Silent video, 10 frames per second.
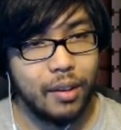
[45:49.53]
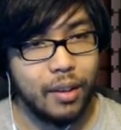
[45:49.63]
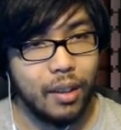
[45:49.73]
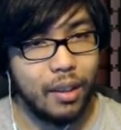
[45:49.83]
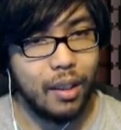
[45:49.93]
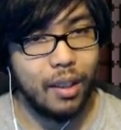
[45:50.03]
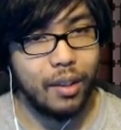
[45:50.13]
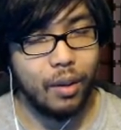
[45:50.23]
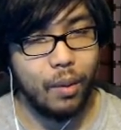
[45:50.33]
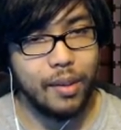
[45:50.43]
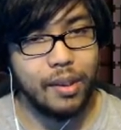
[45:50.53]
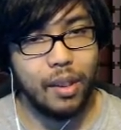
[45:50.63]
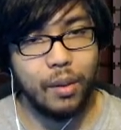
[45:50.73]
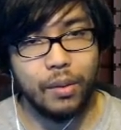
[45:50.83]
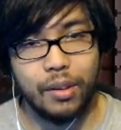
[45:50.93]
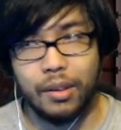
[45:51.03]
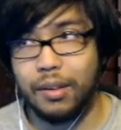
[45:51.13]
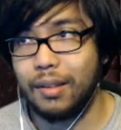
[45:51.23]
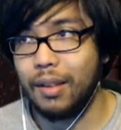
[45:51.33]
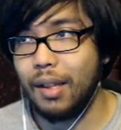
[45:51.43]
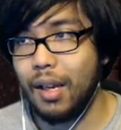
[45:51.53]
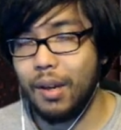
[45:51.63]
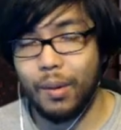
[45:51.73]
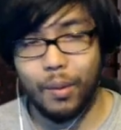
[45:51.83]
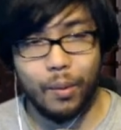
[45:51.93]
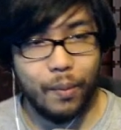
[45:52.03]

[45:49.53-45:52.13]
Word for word: Ugh, you're always so slow.